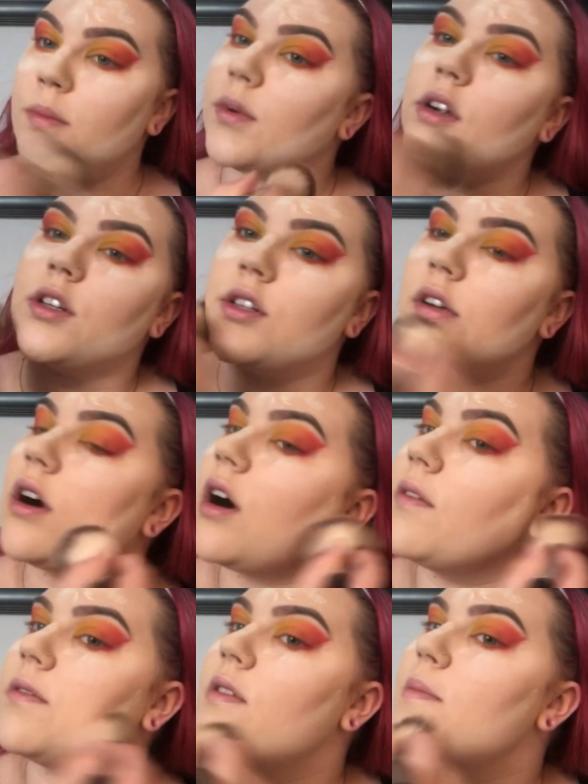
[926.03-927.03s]
brush
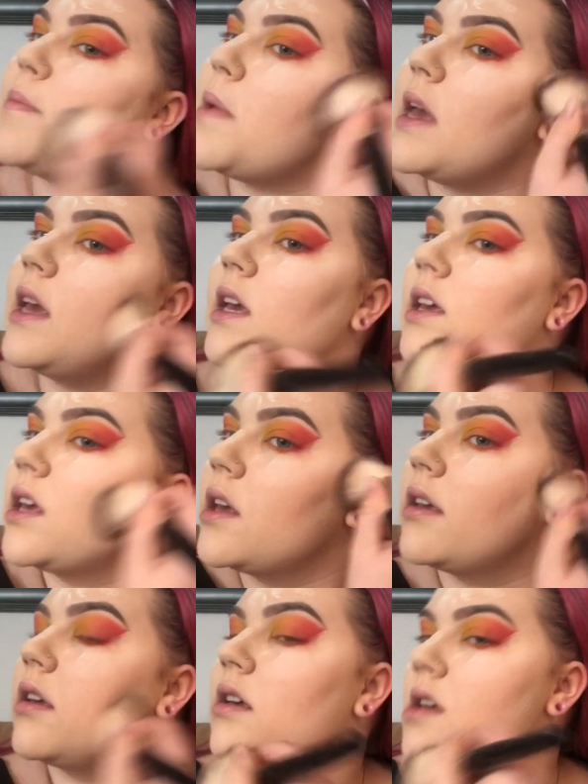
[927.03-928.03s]
off the
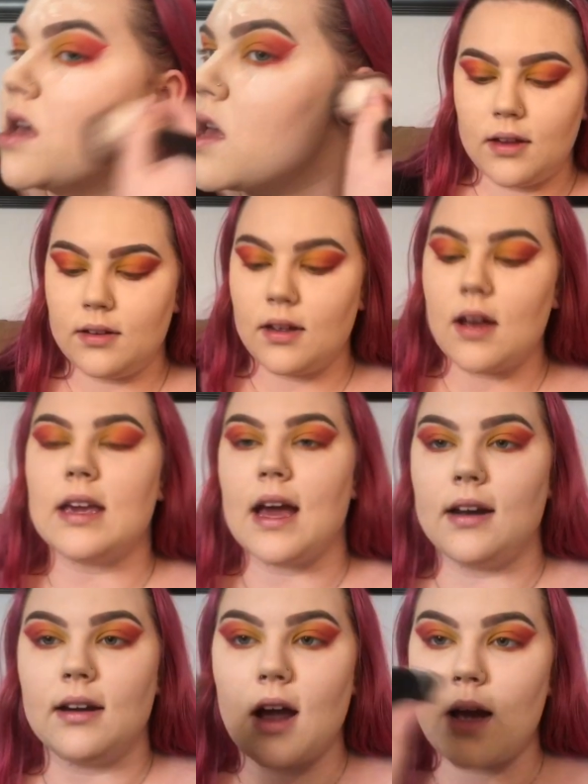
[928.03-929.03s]
bake.
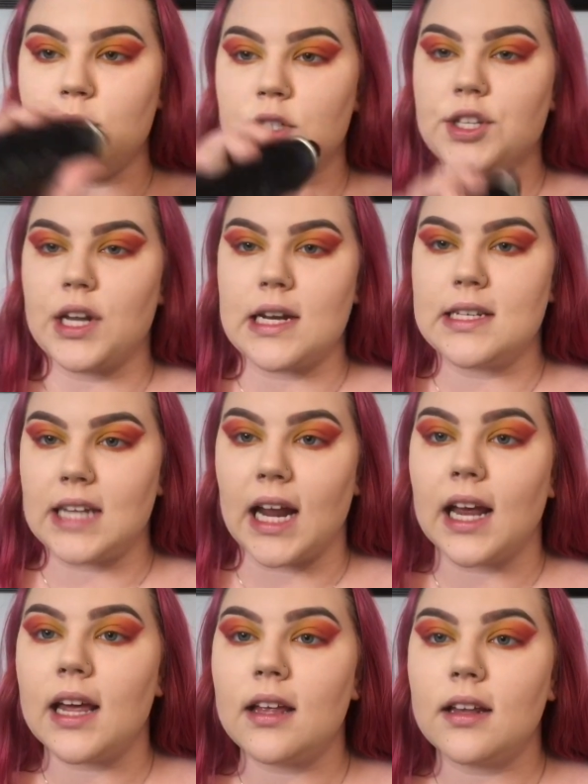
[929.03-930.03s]
Again, I'm just gonna
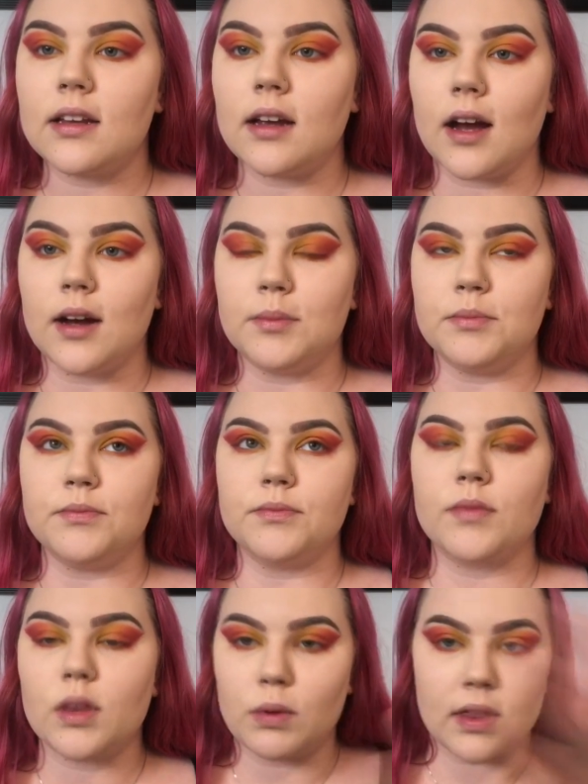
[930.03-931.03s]
set it
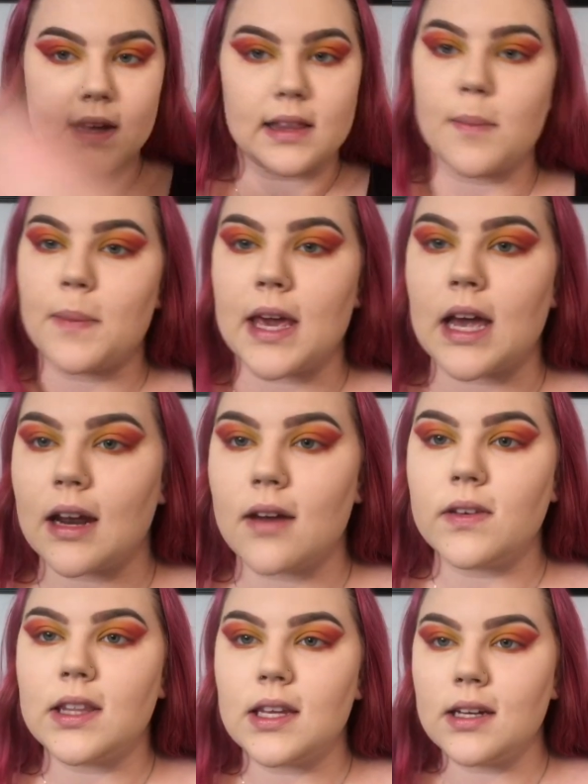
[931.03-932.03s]
with like the bake and
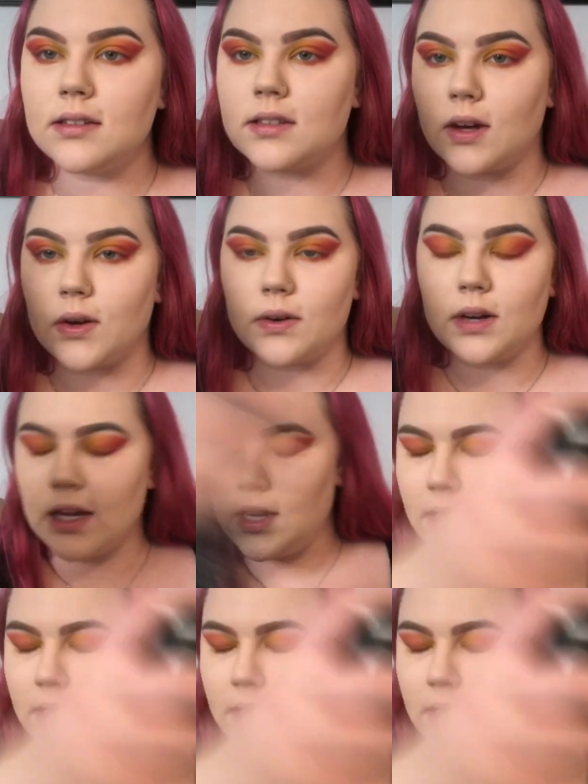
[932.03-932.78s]
everything, so